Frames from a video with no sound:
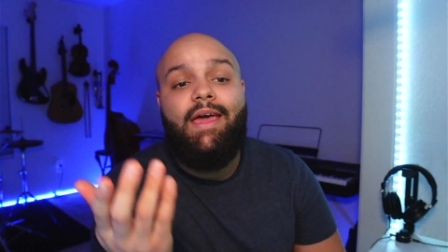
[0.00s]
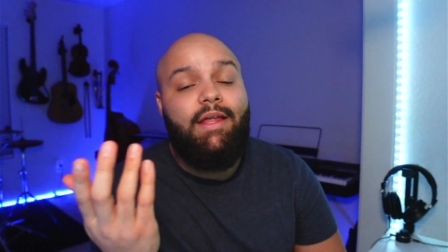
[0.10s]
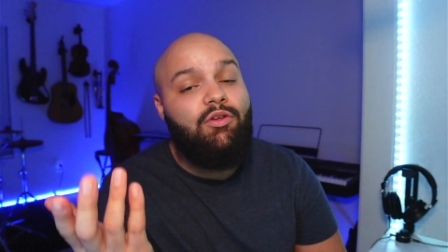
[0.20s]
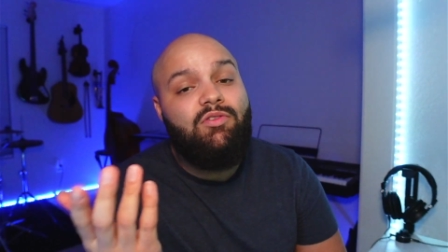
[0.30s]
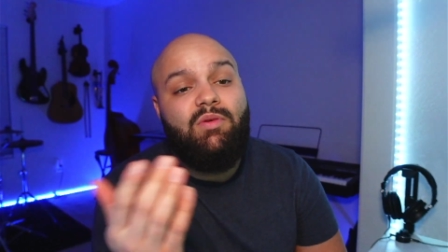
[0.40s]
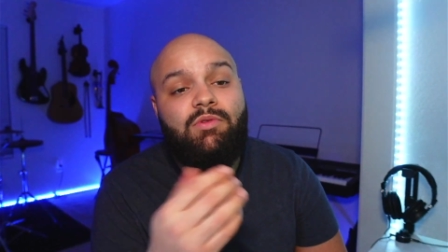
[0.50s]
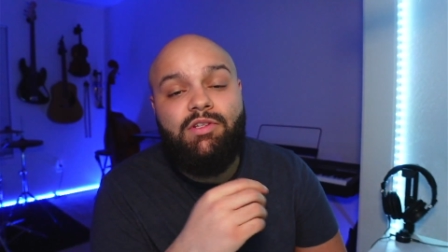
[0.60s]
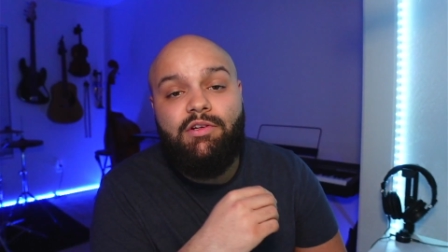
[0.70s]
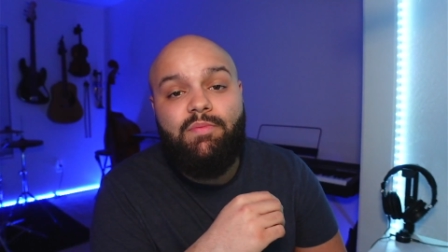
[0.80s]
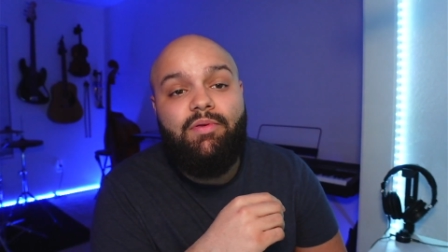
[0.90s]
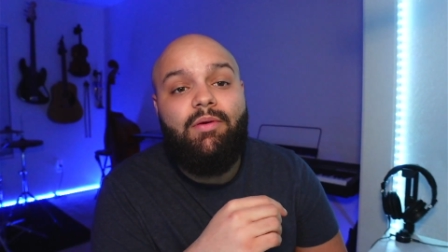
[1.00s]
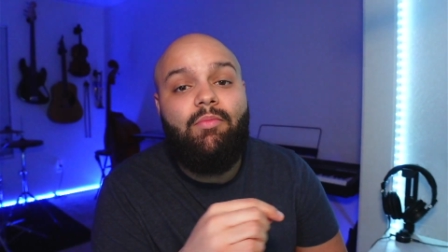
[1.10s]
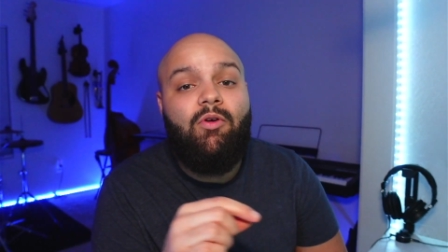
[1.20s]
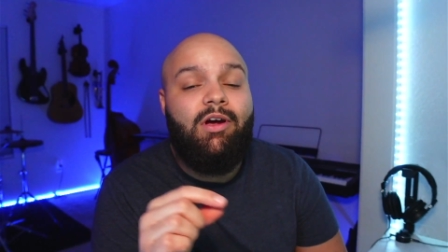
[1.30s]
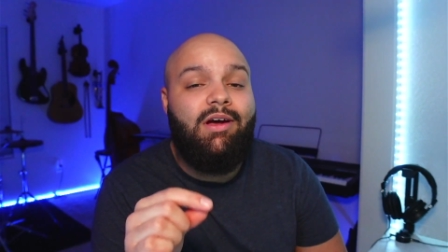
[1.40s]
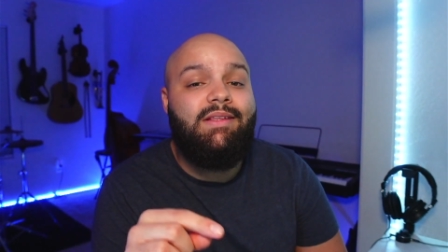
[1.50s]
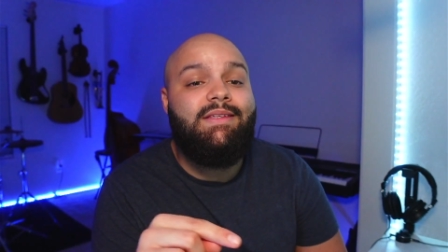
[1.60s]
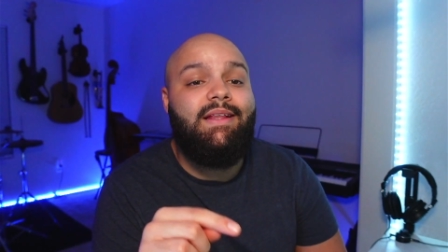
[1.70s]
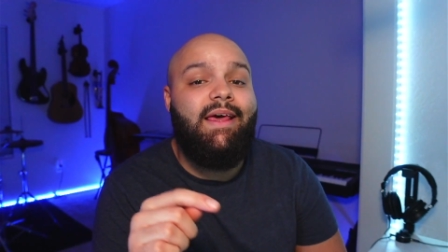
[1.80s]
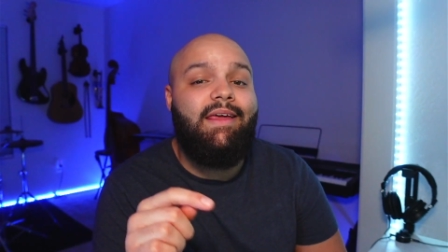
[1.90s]
and YouTube will start to put more
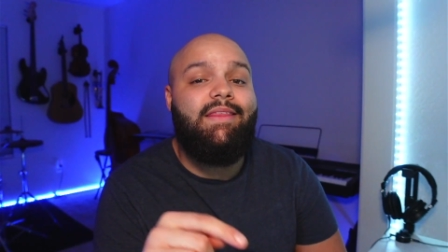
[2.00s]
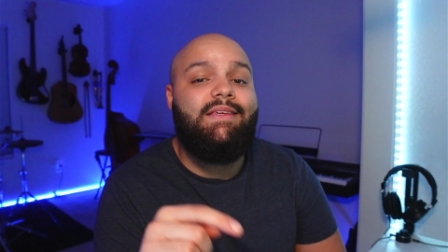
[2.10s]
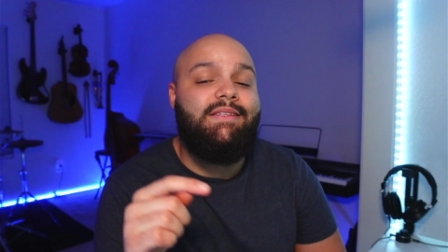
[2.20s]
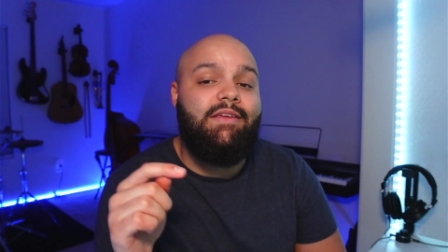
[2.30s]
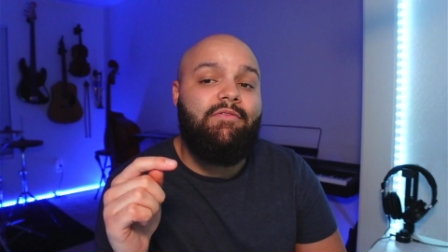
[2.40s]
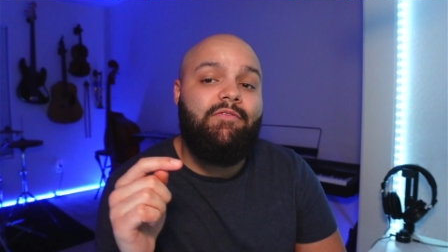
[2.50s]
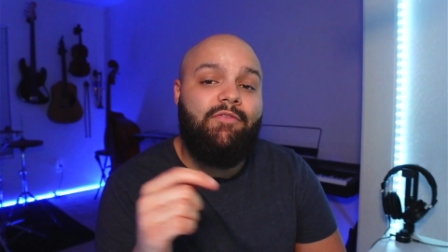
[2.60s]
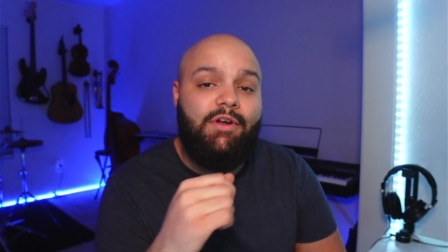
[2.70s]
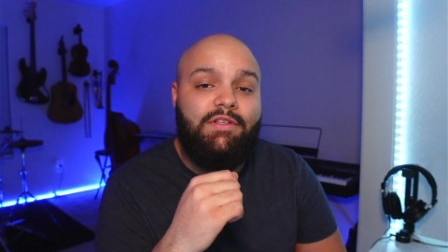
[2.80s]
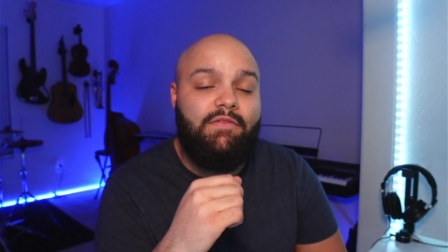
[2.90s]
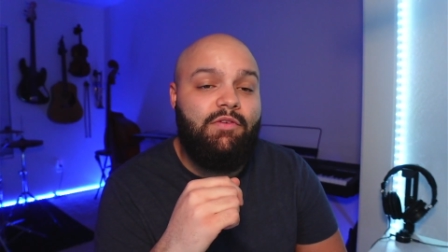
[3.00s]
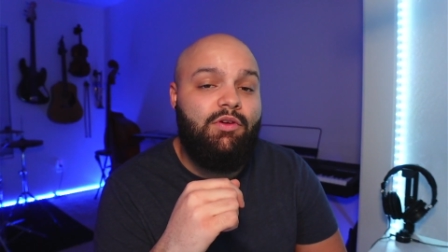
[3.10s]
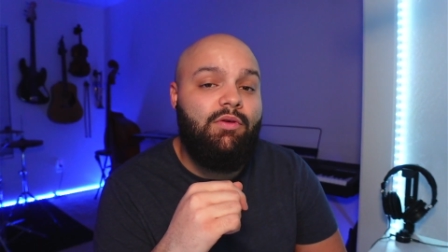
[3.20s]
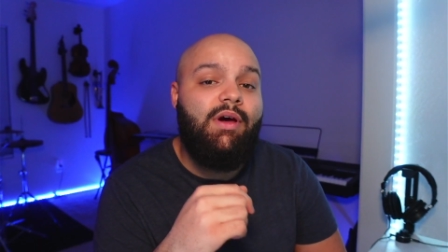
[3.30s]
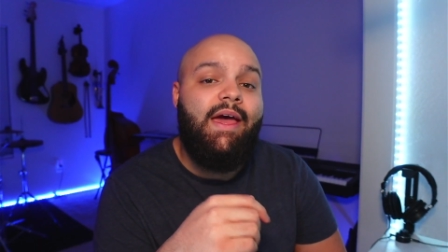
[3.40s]
content like this in front of you.